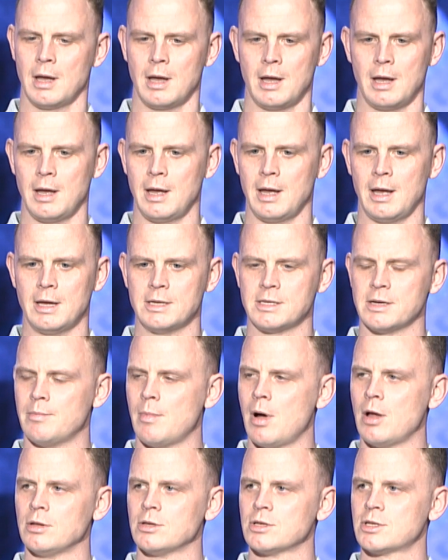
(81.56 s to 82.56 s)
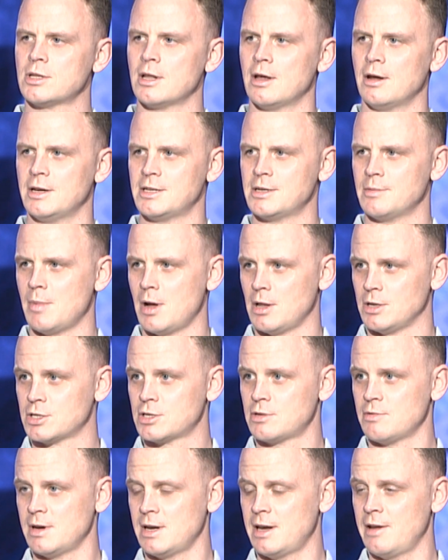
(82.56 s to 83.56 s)
He's a monster. He's a
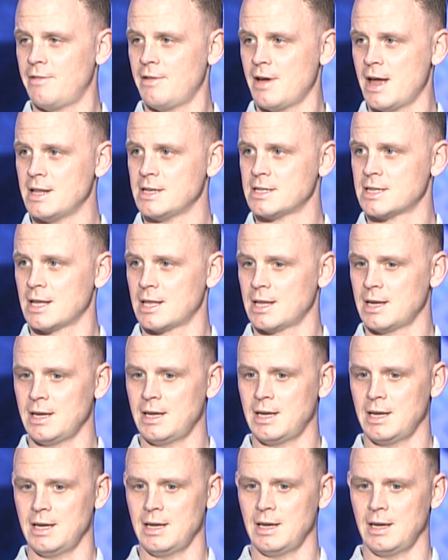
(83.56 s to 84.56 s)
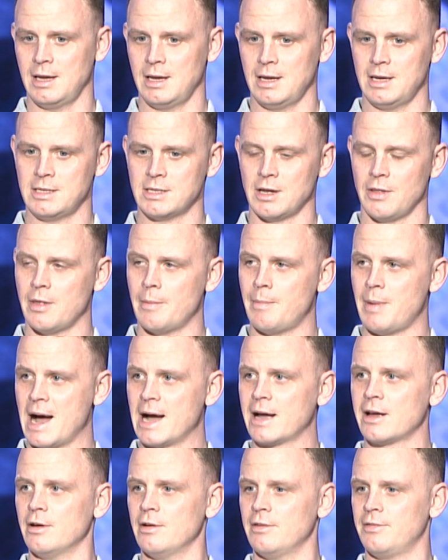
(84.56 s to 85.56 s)
monster in defence. I think he, he's on the
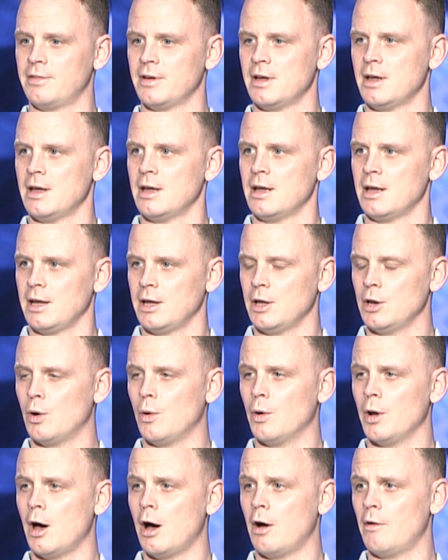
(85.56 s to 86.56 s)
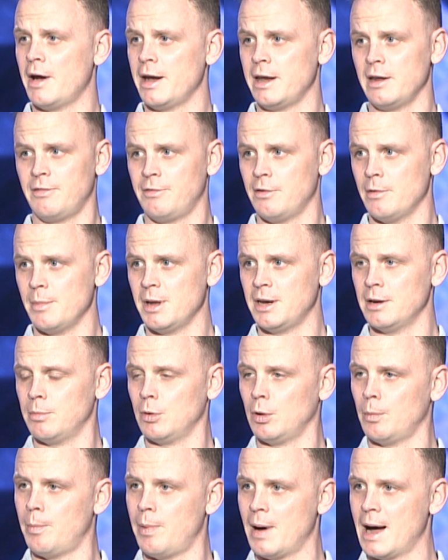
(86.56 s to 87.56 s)
back of, you know, an already
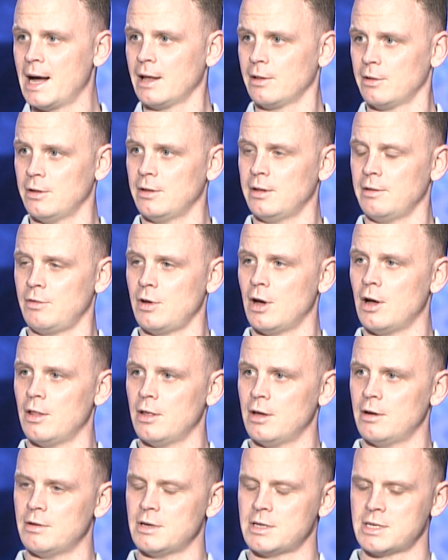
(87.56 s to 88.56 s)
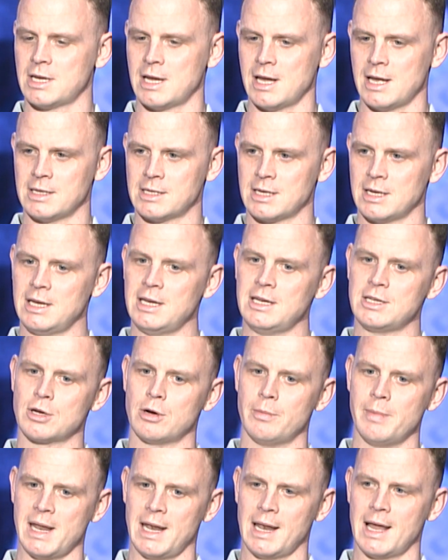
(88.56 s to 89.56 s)
formidable pack that they've got there as Saints. And he's
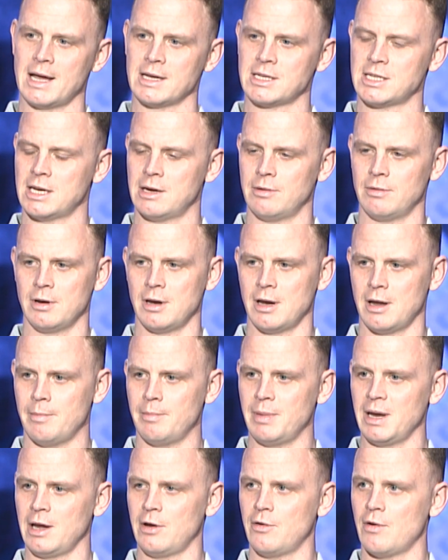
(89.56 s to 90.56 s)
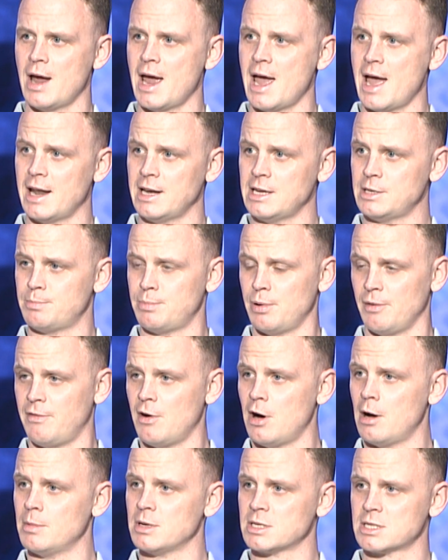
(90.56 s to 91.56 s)
come in last year and, and been great. And his
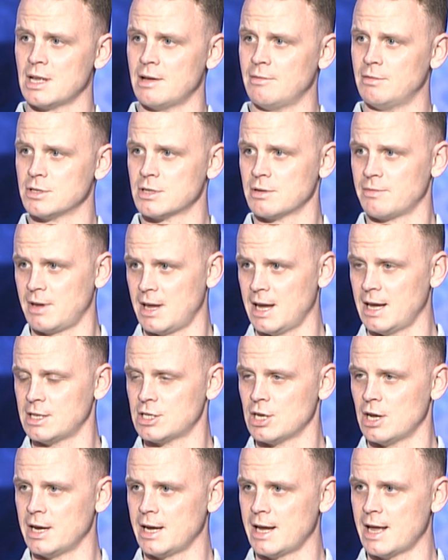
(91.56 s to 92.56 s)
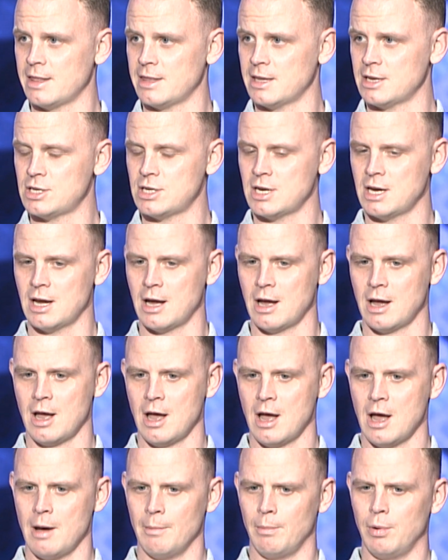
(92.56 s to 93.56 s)
performance levels have kicked on again this year.
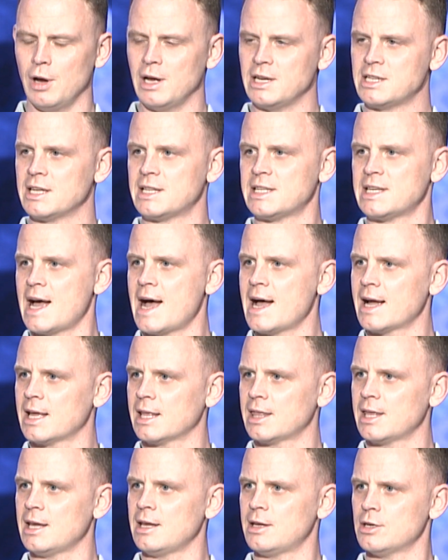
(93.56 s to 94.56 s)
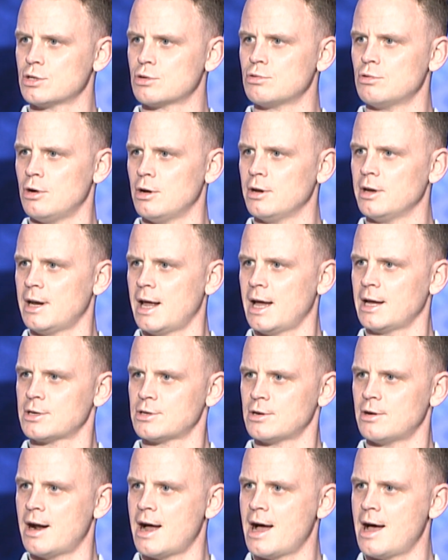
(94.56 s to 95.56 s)
But his attack, I think, has grown an
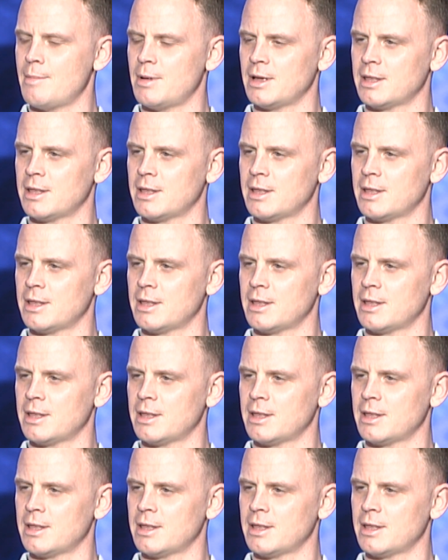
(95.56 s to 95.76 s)
extra arm.